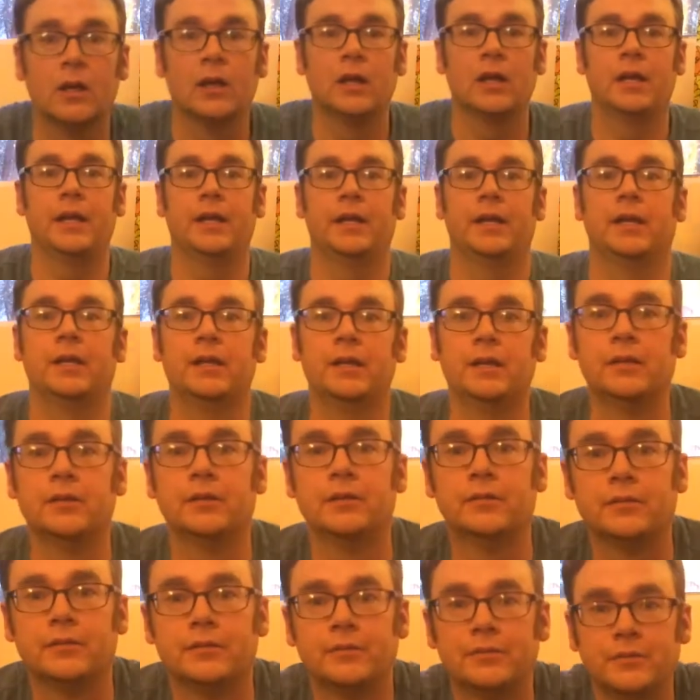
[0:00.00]

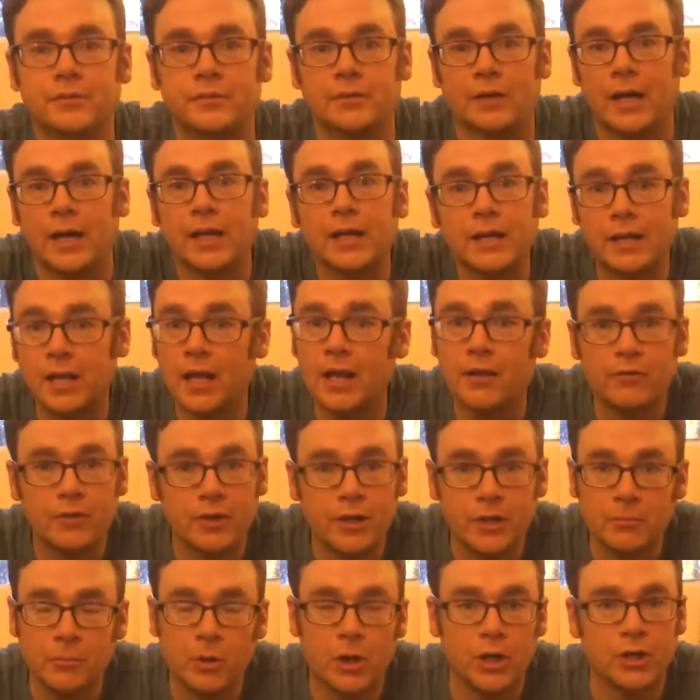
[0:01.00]
and I didn't have
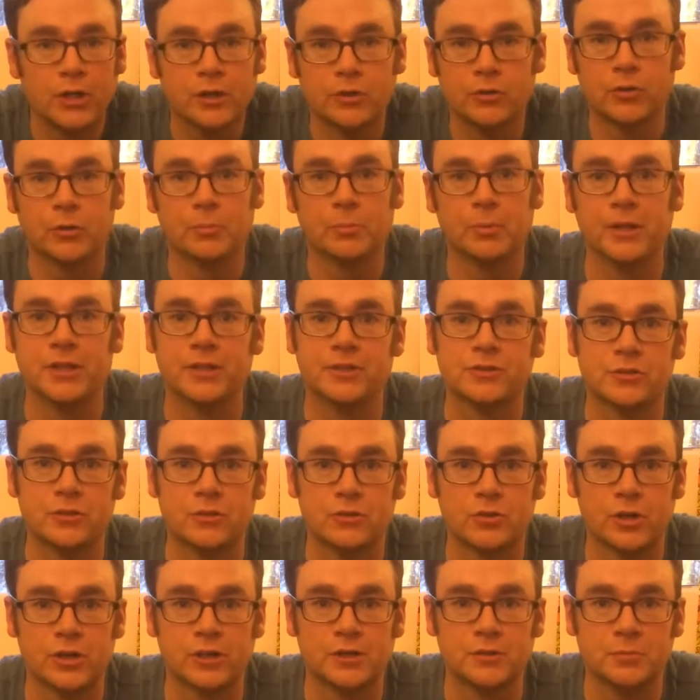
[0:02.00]
any money to replace the
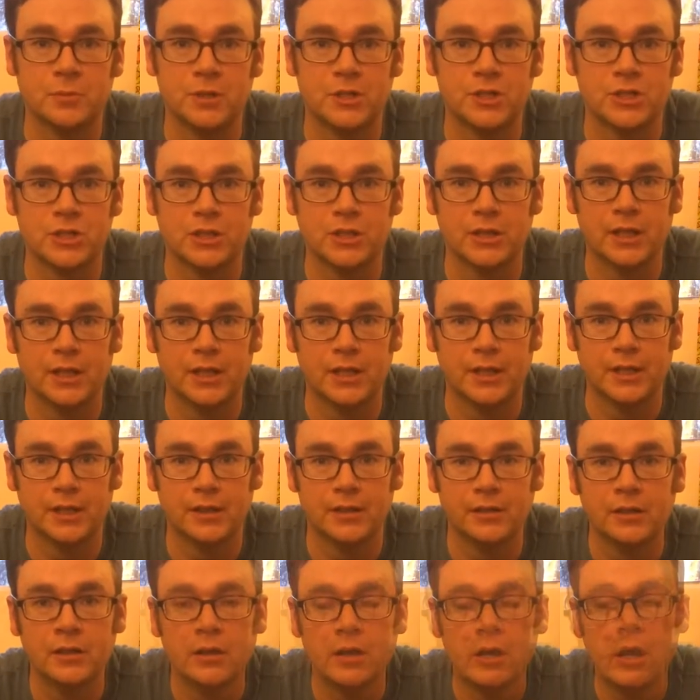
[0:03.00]
transmission in
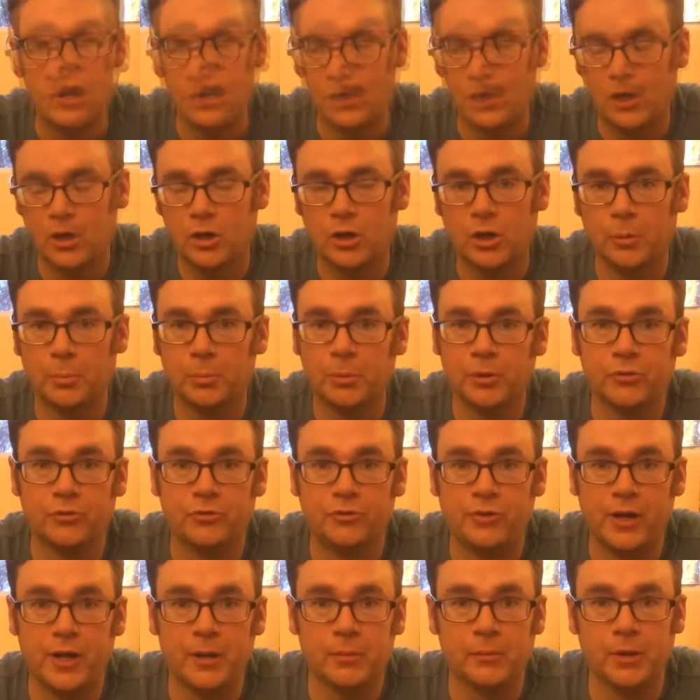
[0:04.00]
it. A couple of
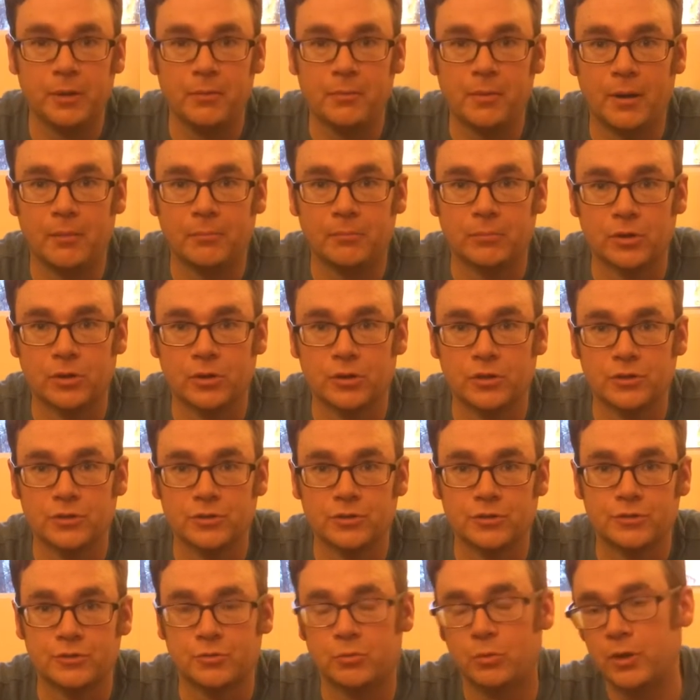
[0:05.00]
family
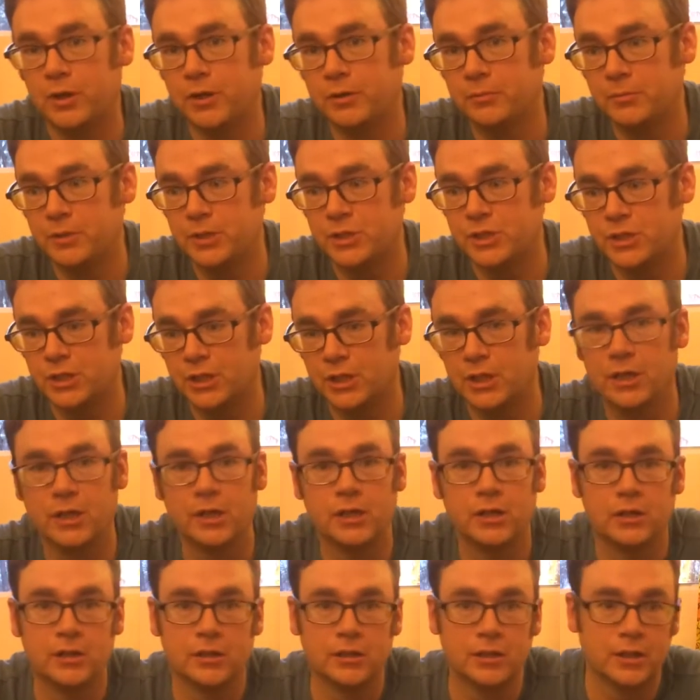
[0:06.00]
members, one in
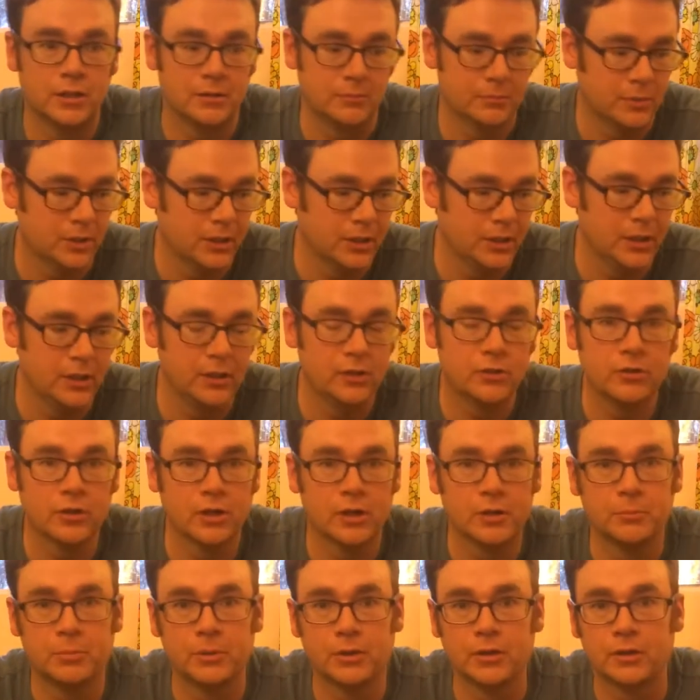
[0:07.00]
Michigan and then my
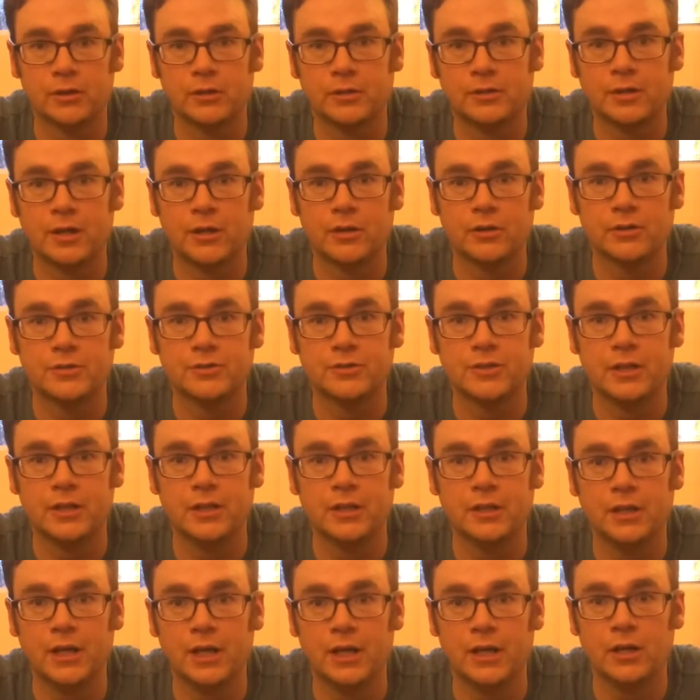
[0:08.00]
grandpa down in
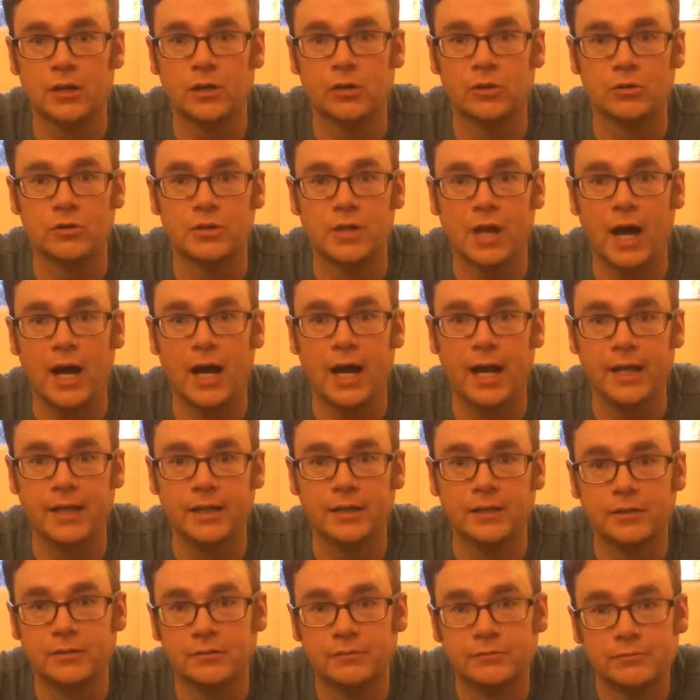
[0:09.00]
San Diego,
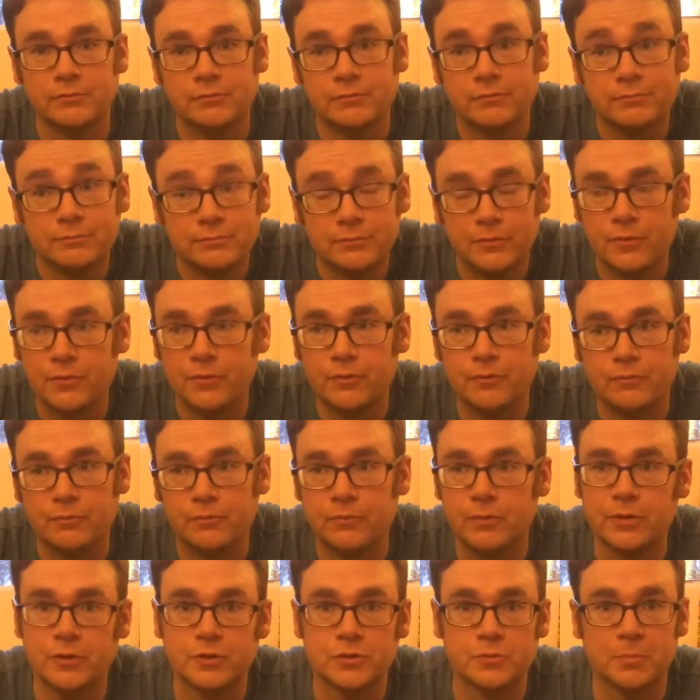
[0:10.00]
died in
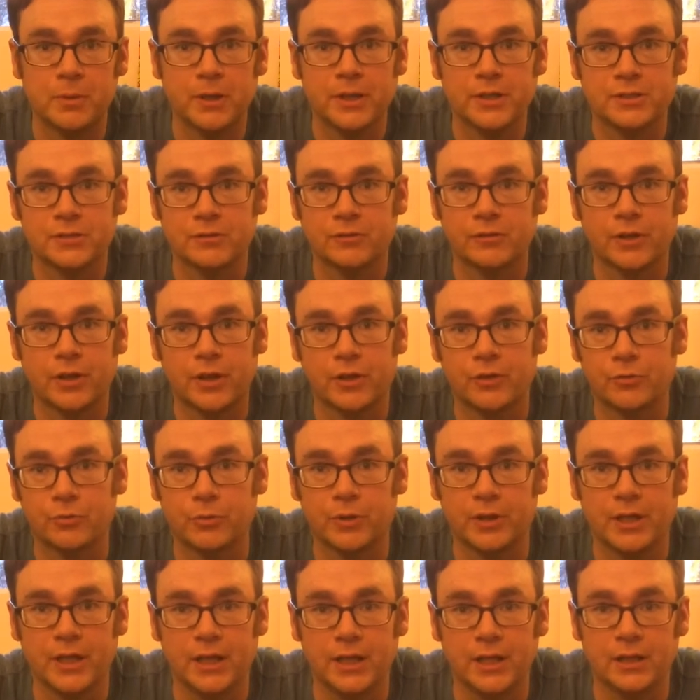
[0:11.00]
the space of like
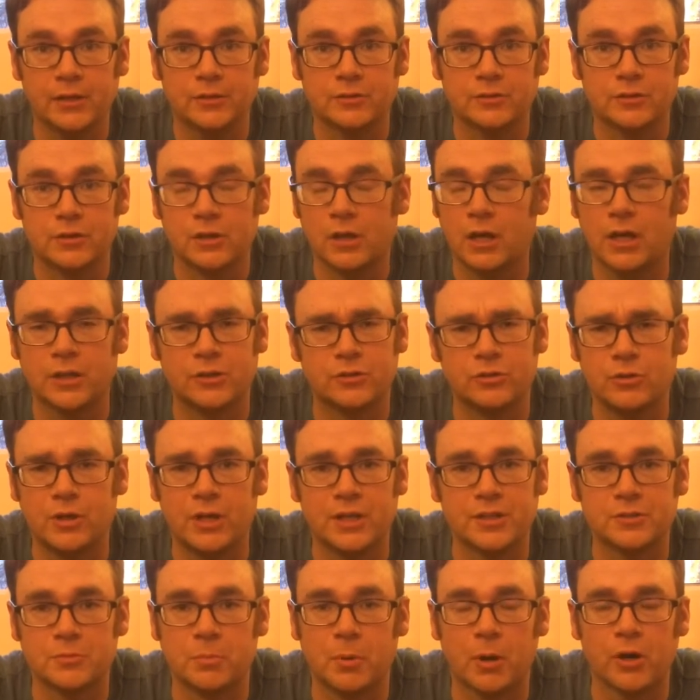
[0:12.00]
3 days, 2
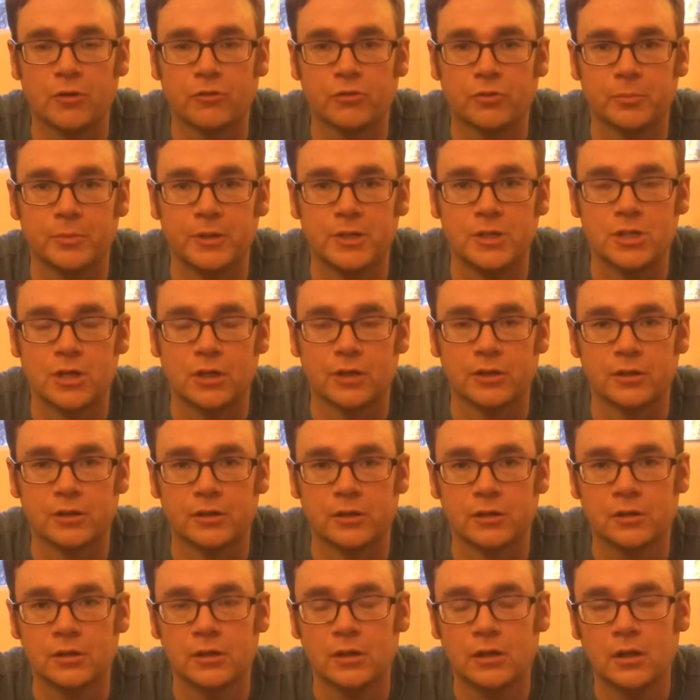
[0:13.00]
days apart from each
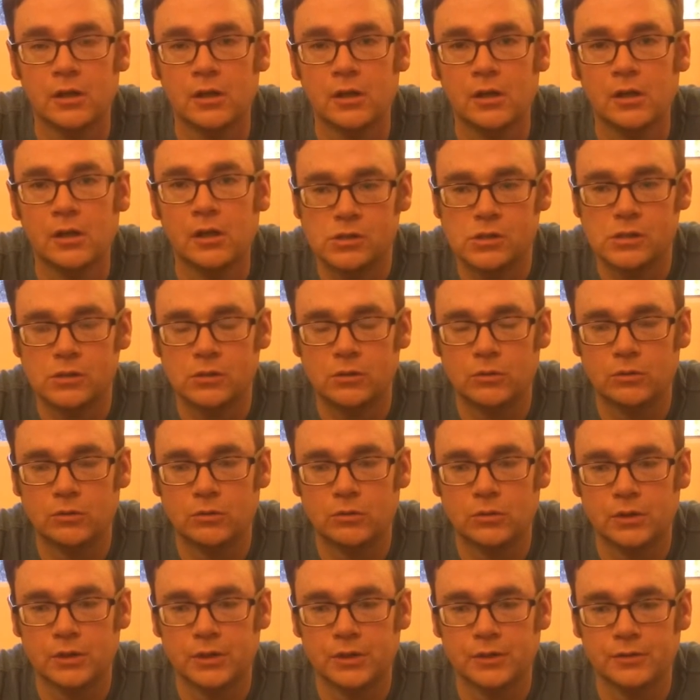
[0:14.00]
other.
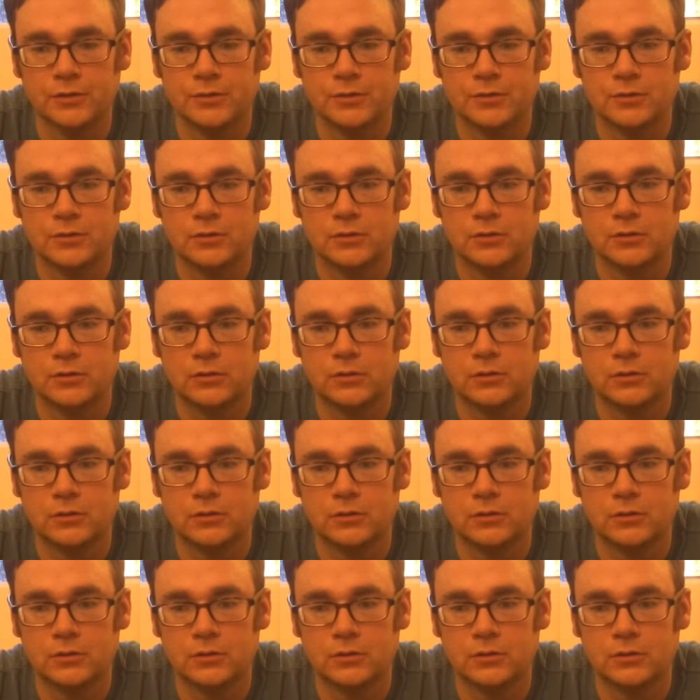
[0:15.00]
What else?